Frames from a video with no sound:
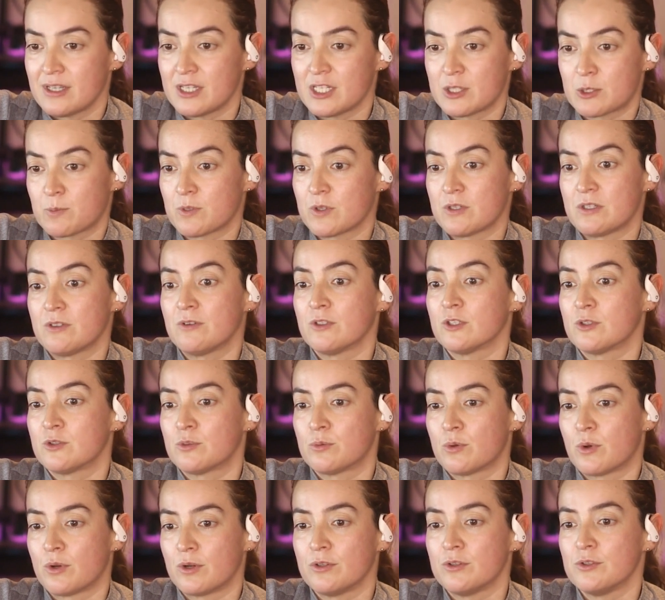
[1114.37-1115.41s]
It is possible to
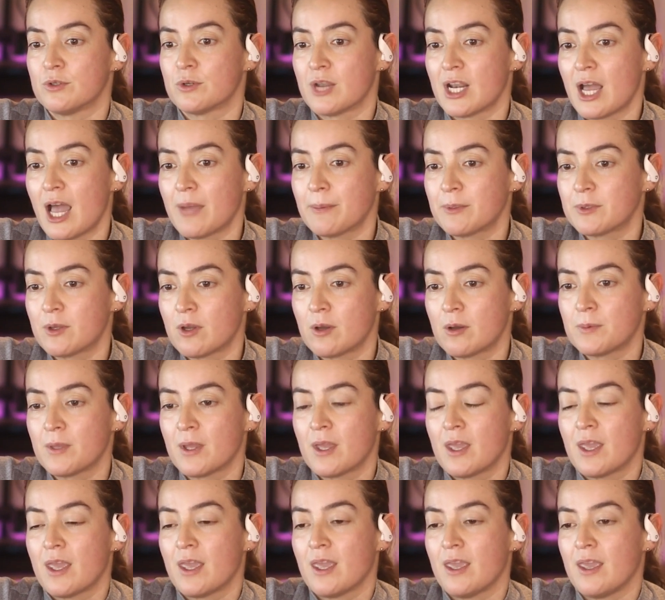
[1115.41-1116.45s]
run on your laptop
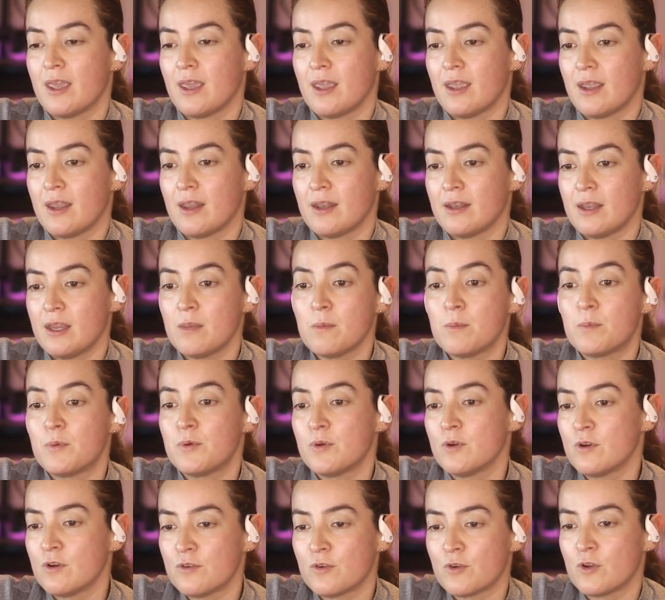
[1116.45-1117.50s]
and
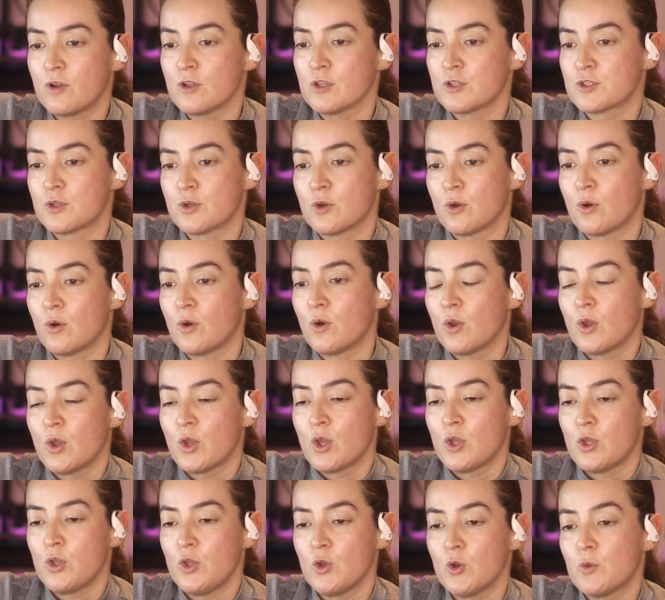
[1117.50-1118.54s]
improve also
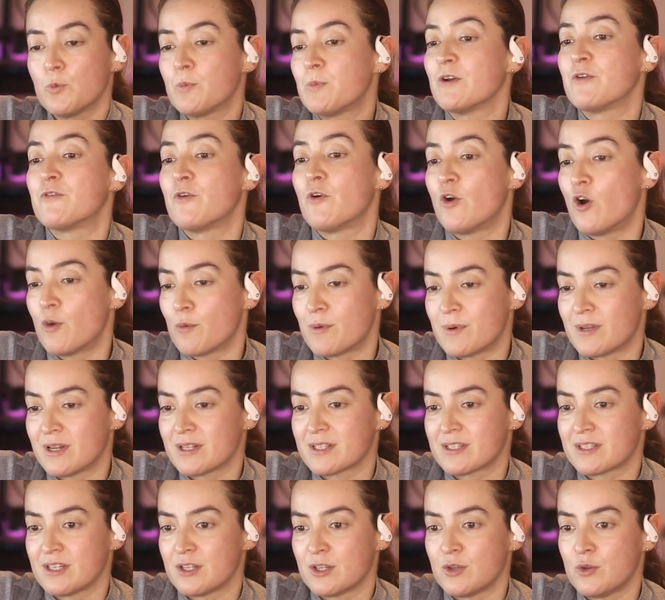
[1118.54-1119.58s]
your
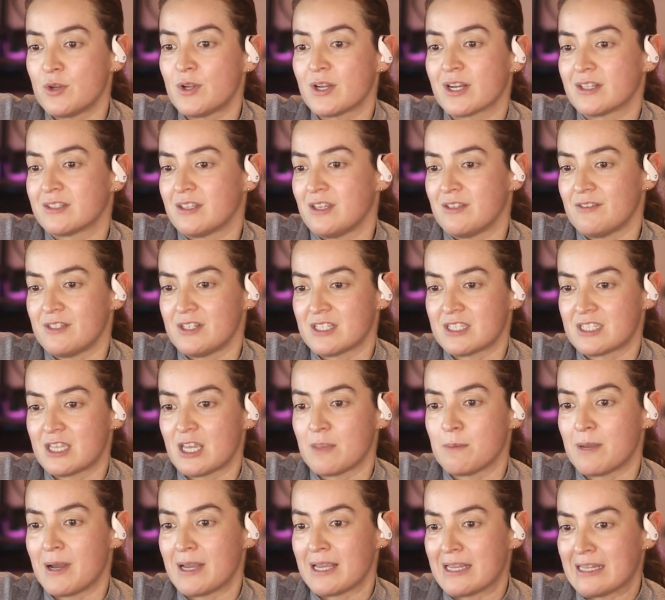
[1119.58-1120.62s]
performance and your activities
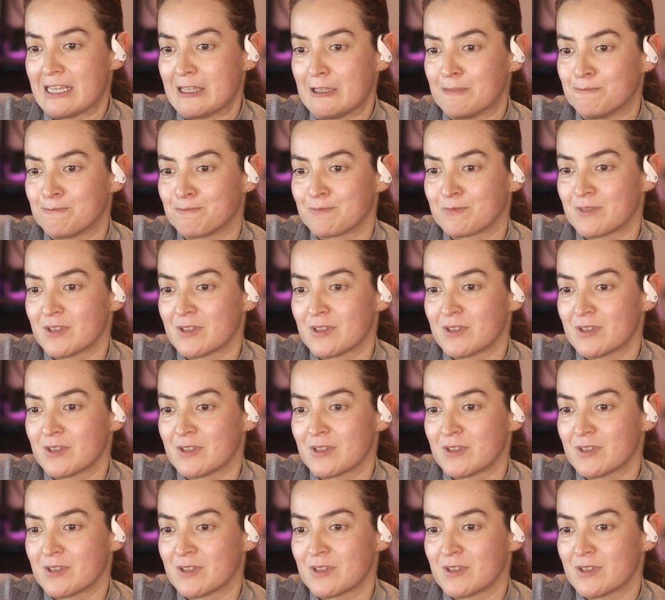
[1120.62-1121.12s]
day by day.